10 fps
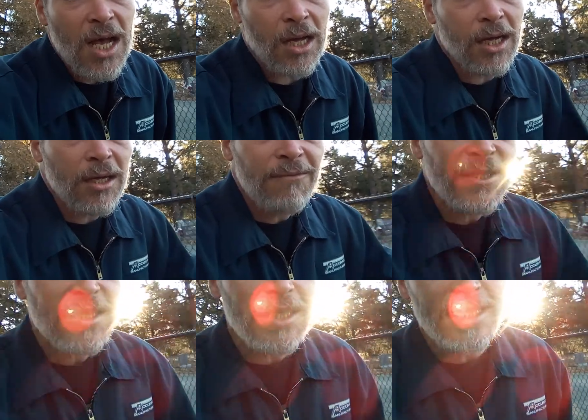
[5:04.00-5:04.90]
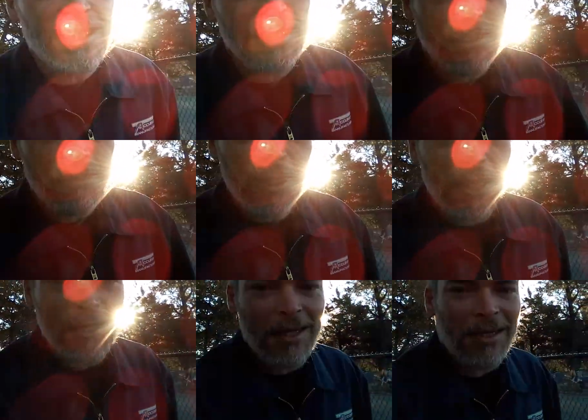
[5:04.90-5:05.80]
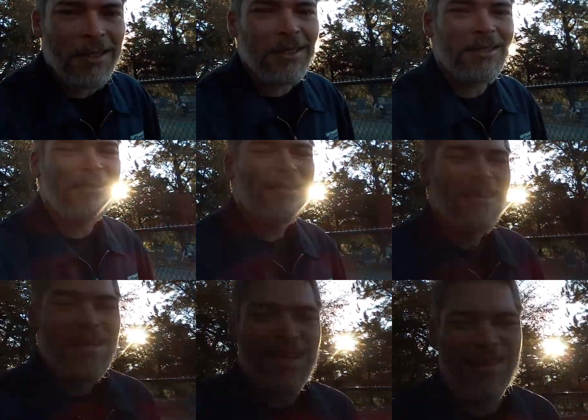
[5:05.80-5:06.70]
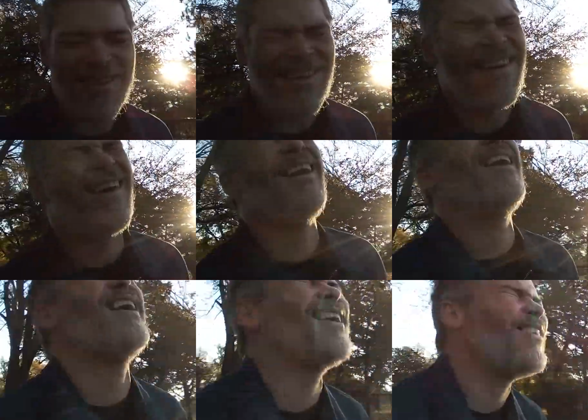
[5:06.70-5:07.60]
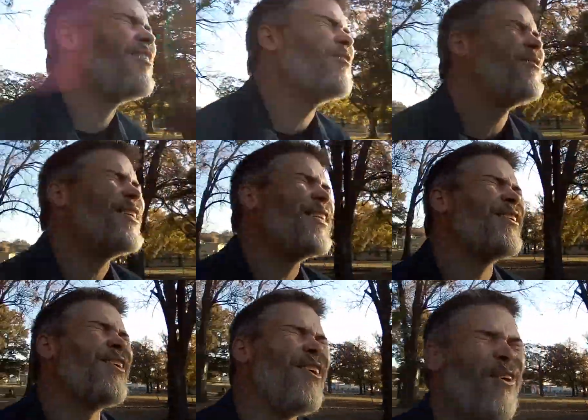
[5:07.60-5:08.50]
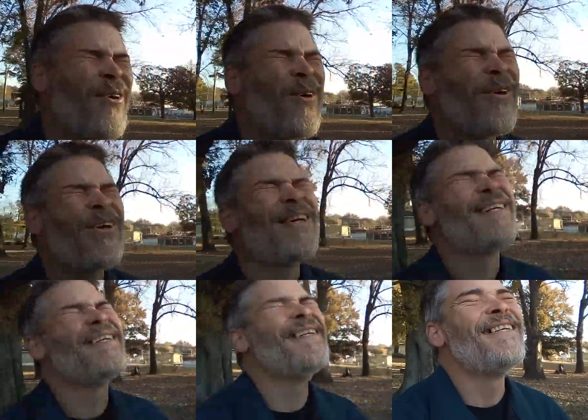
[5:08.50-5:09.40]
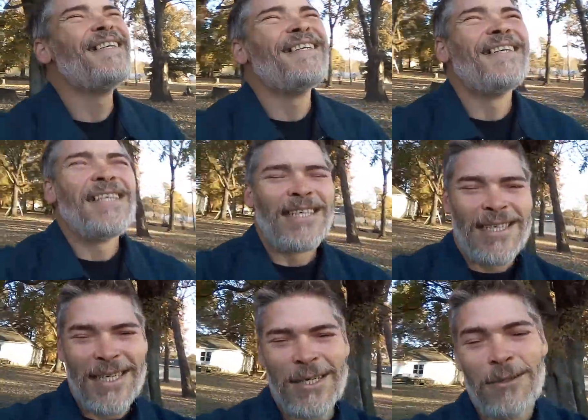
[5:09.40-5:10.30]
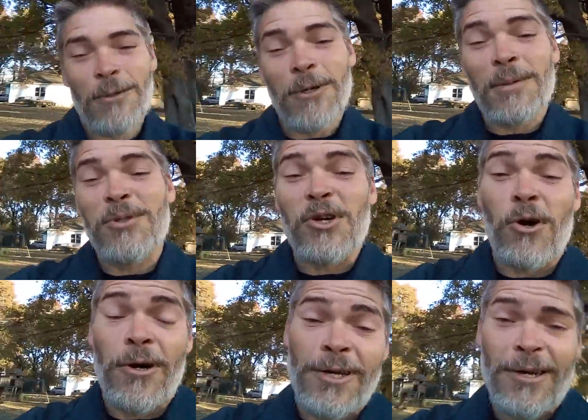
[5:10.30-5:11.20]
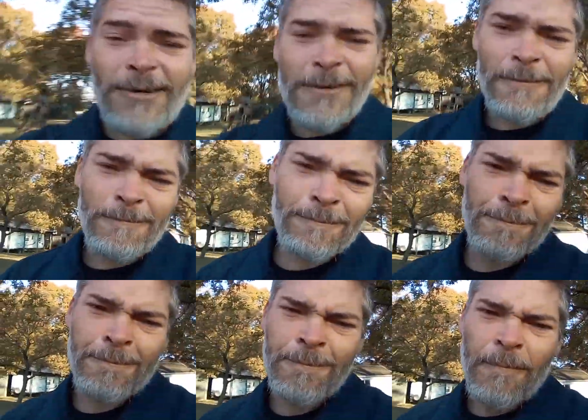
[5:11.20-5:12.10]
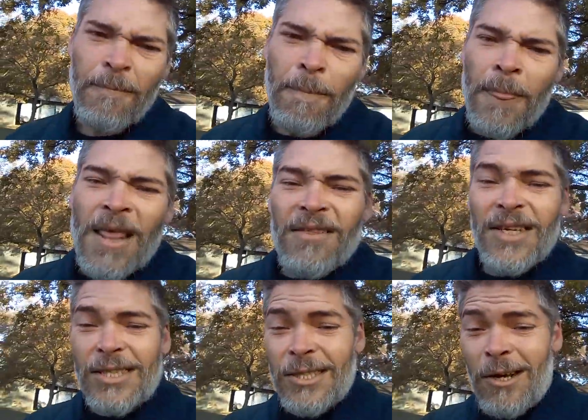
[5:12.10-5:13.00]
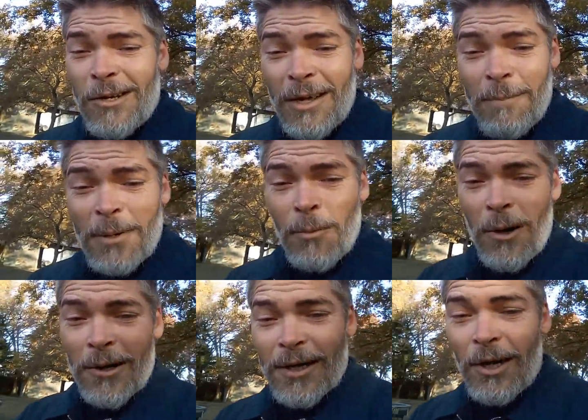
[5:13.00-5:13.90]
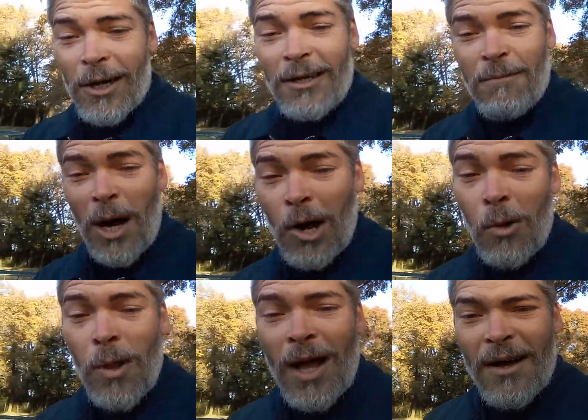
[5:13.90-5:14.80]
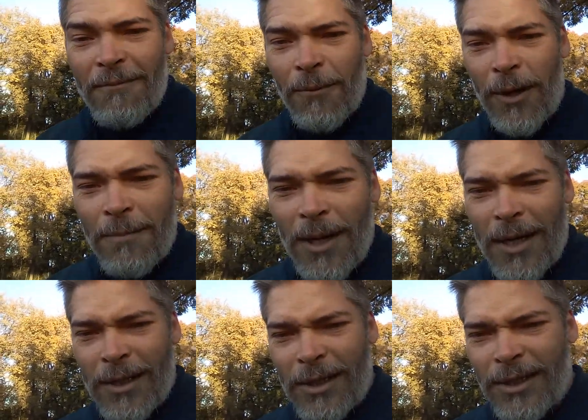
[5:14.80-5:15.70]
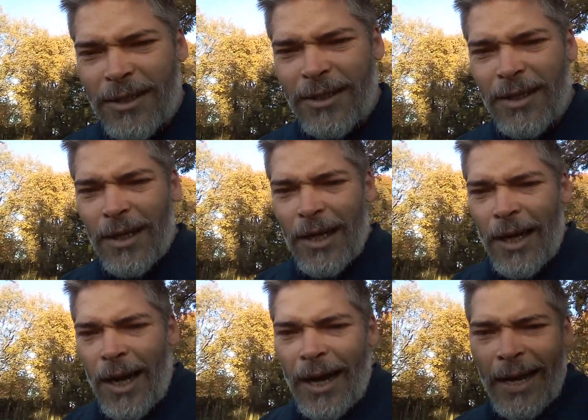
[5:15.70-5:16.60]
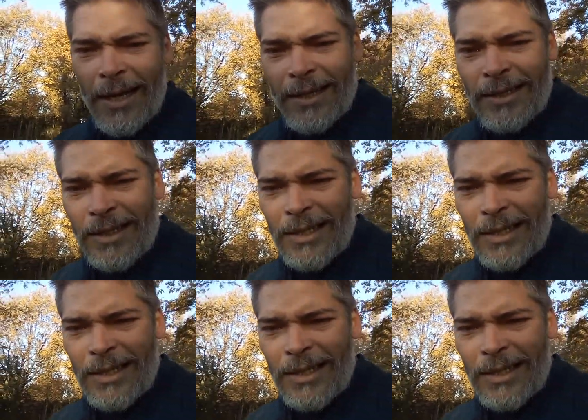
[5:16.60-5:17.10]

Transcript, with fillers: of his cleansing blood. Oh, dear Lord. Dear Lord, I'm sorry, y'all. This song, I've been working on it my whole life pretty much, and